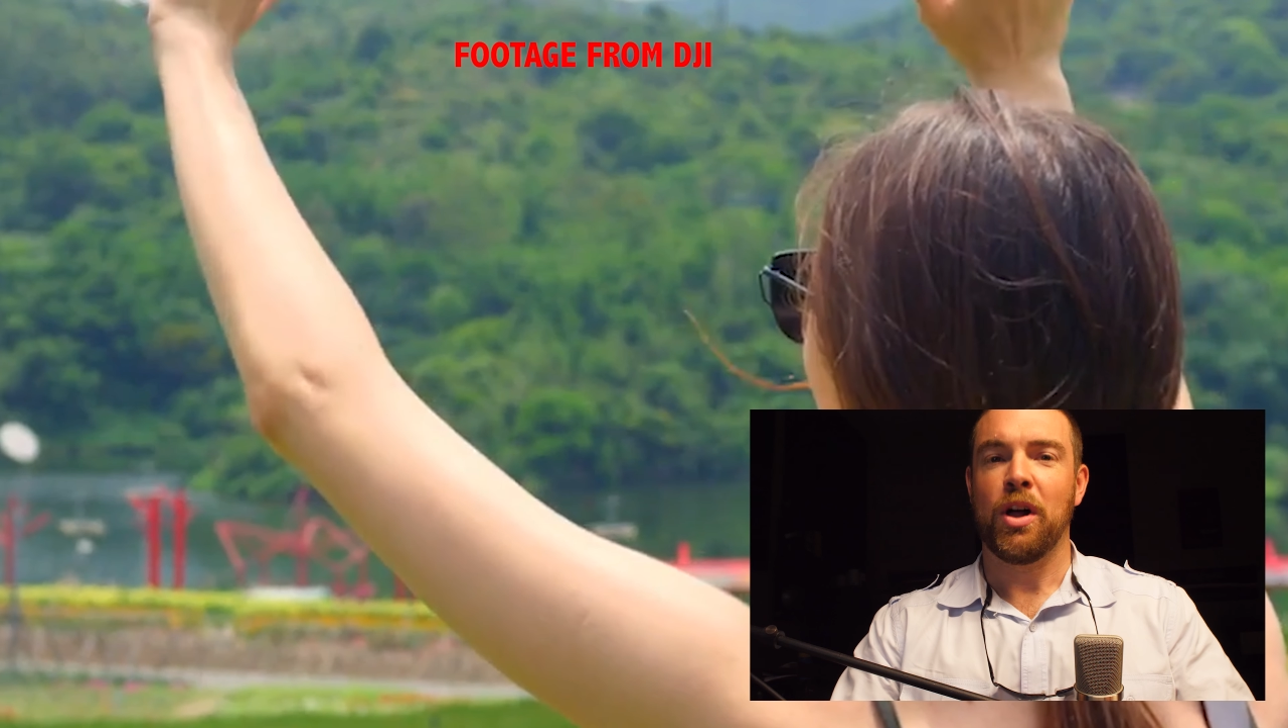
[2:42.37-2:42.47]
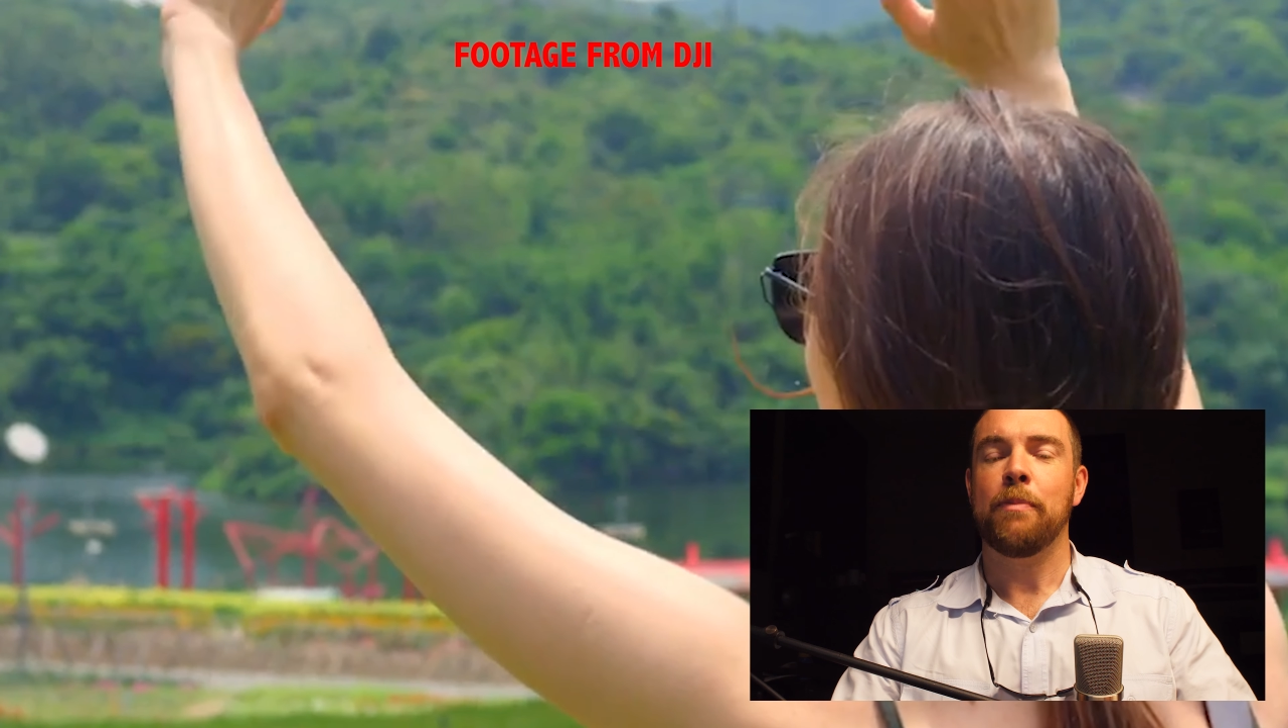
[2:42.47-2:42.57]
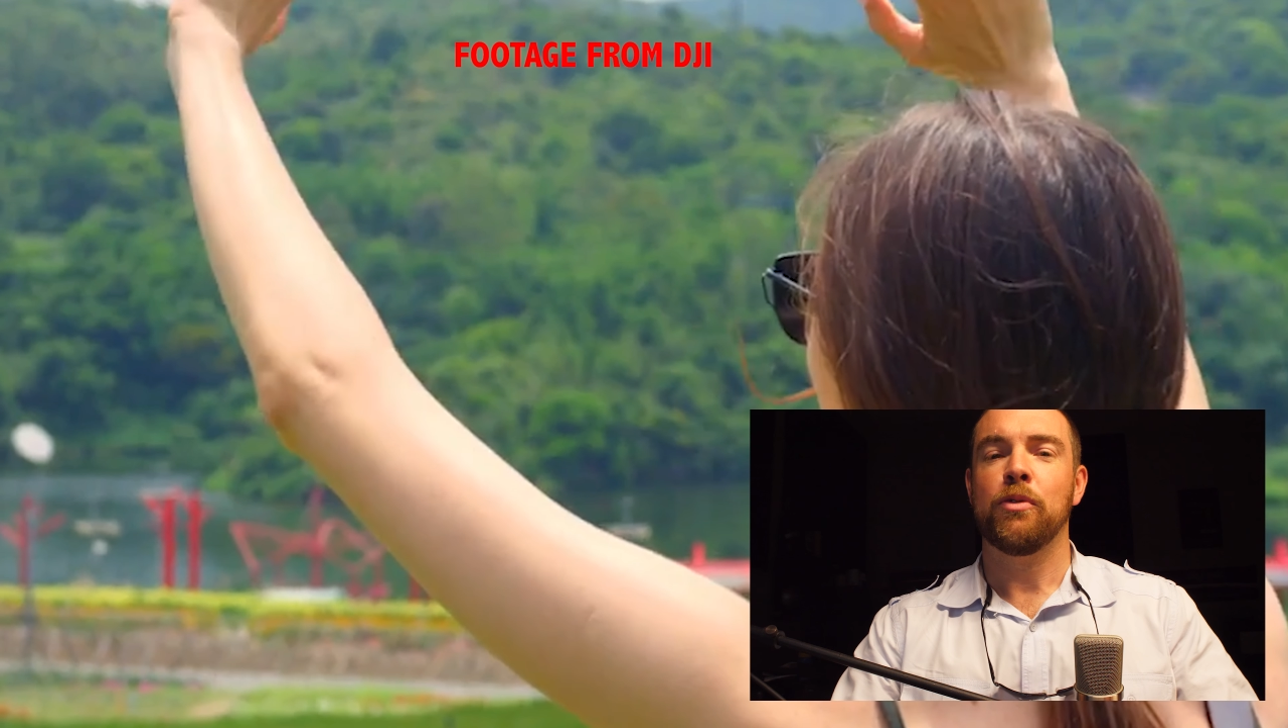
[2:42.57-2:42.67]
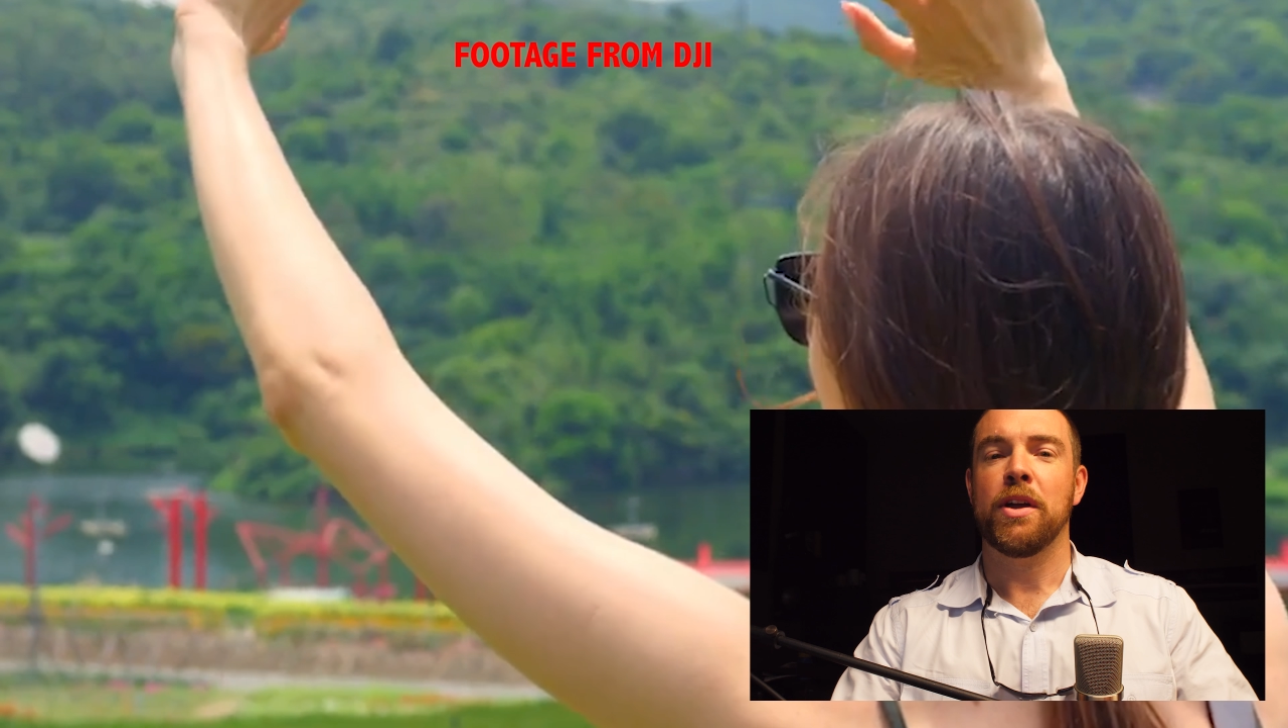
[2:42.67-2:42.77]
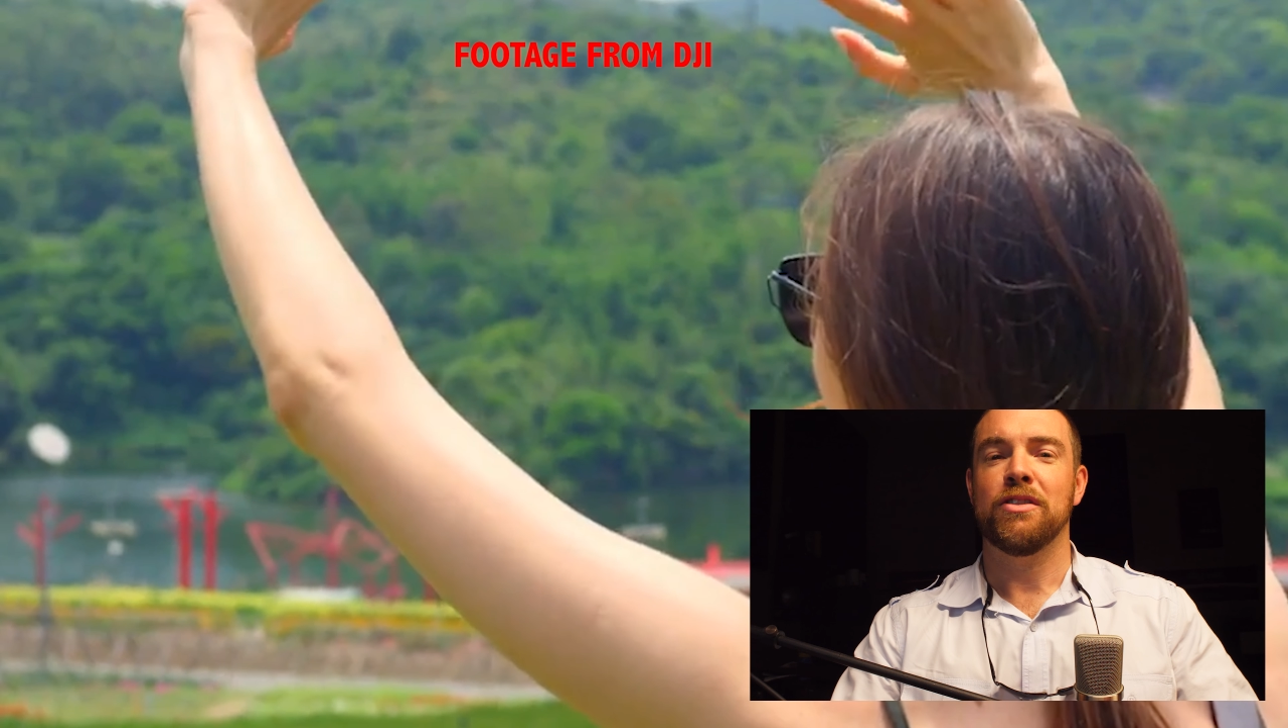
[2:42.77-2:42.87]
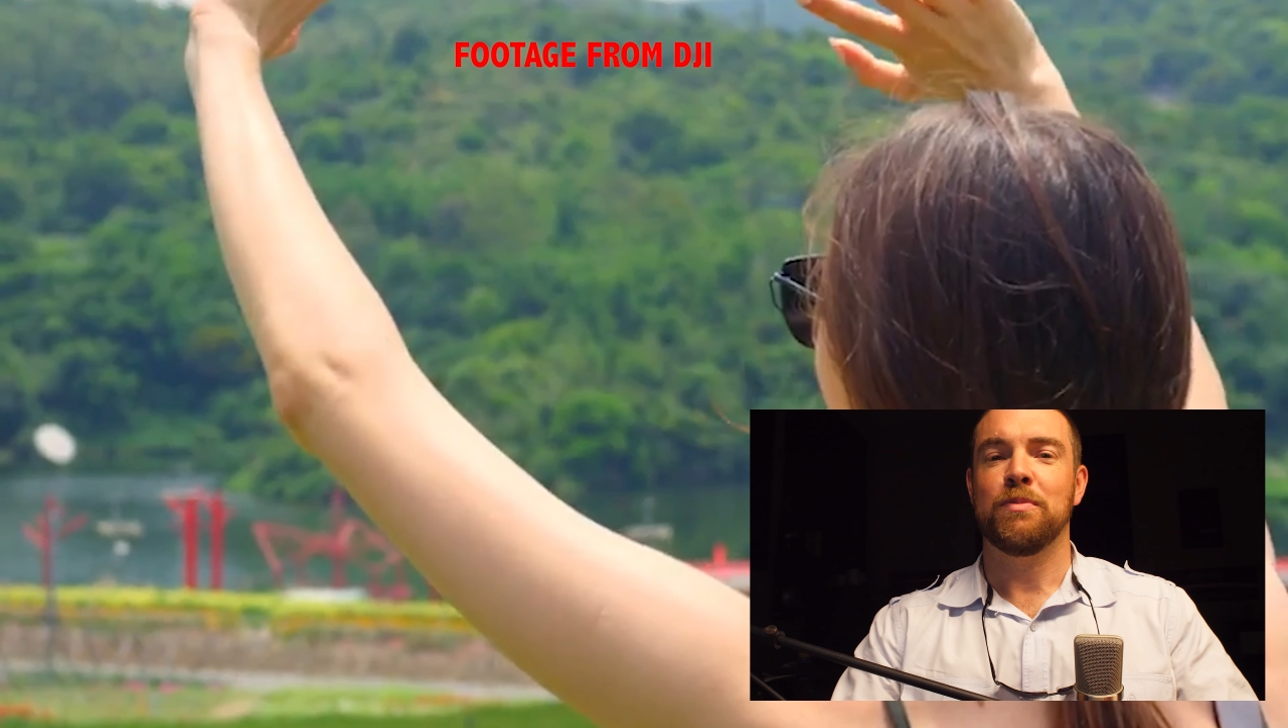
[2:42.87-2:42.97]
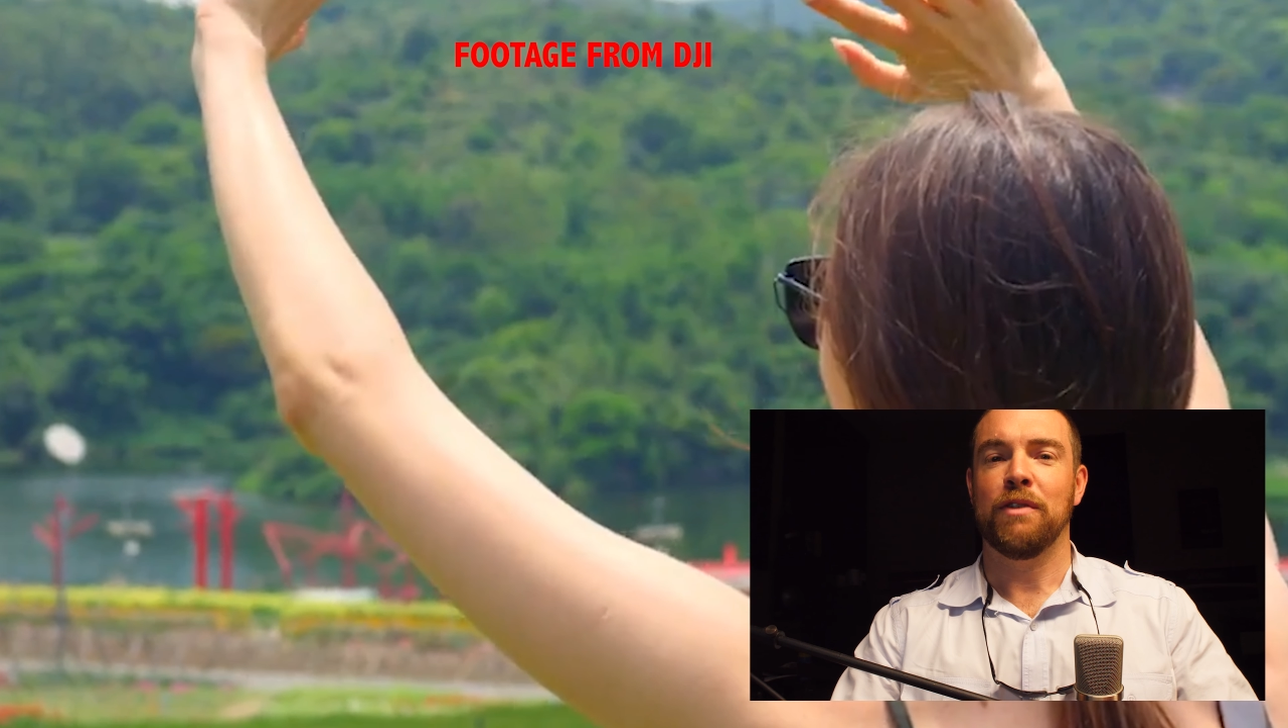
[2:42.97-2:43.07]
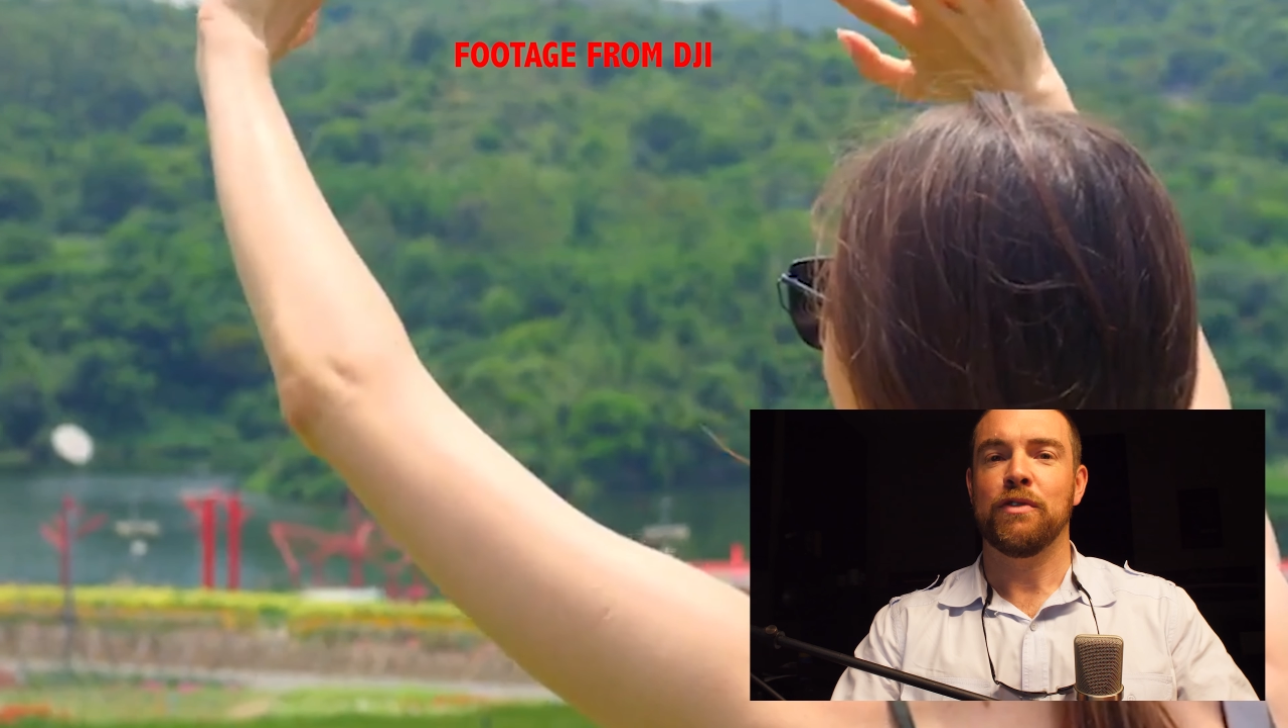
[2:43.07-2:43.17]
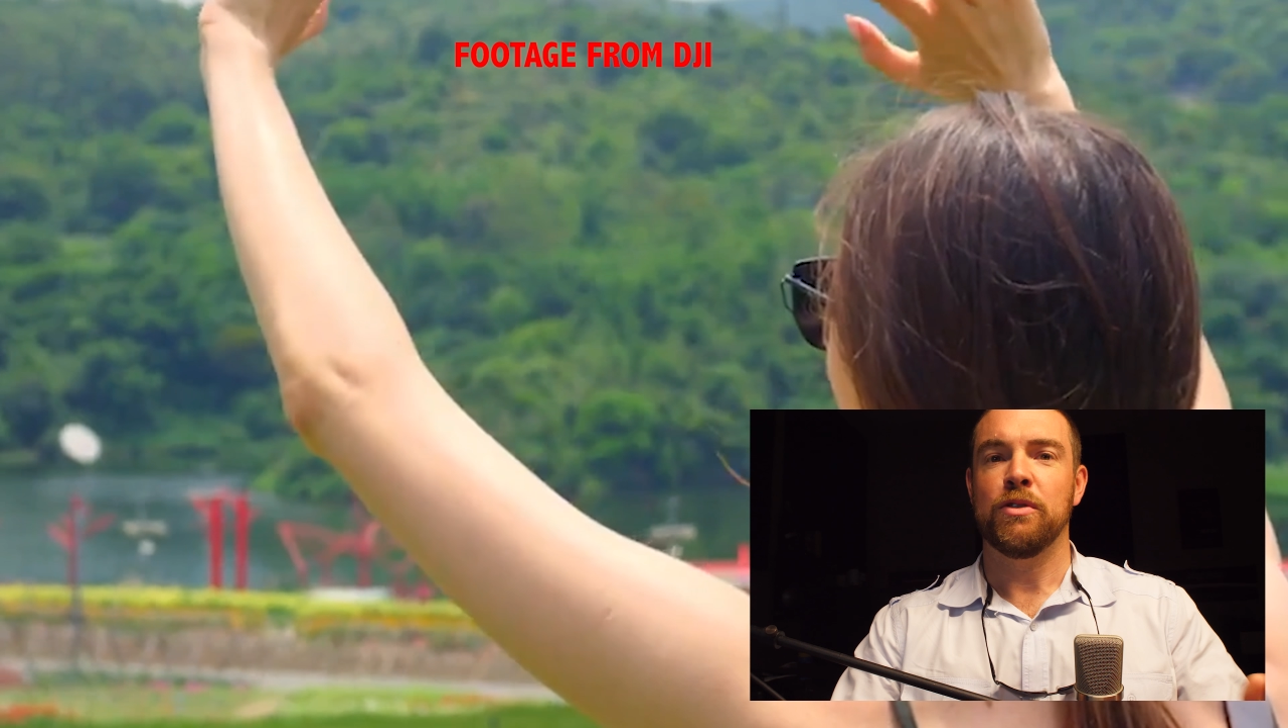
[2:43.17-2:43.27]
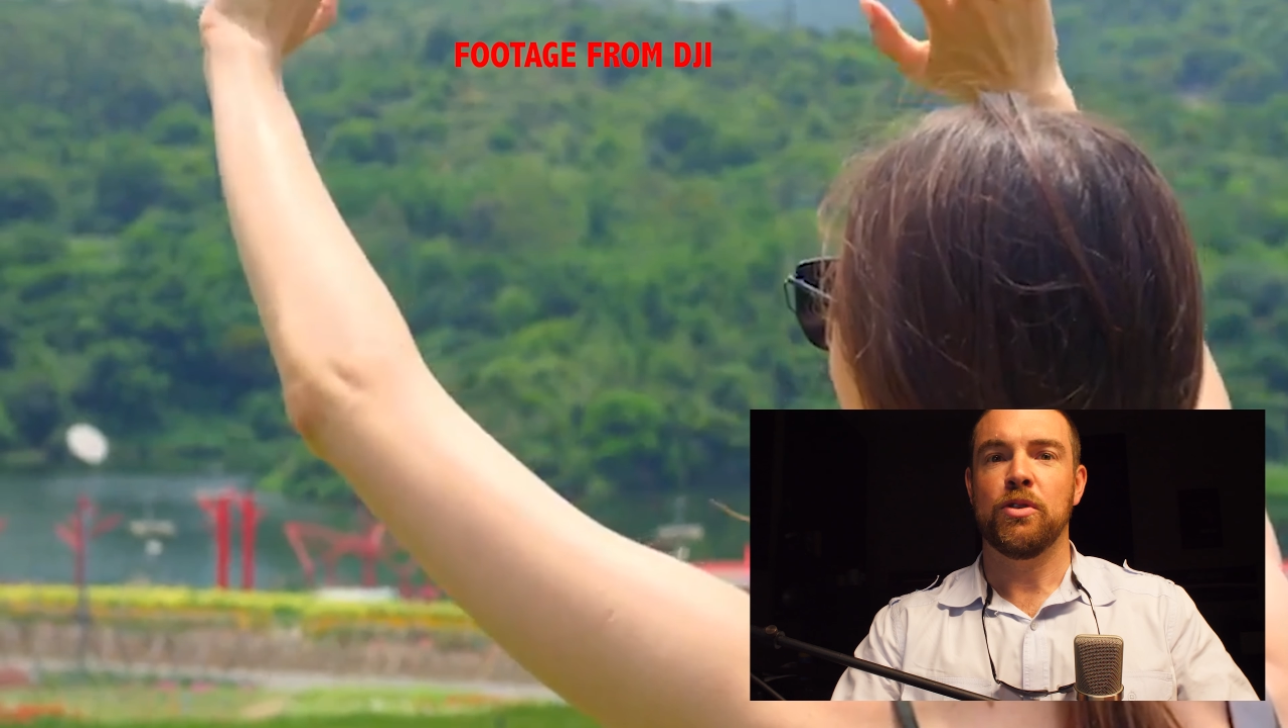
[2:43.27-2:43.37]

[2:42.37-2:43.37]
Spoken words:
operators. But if you're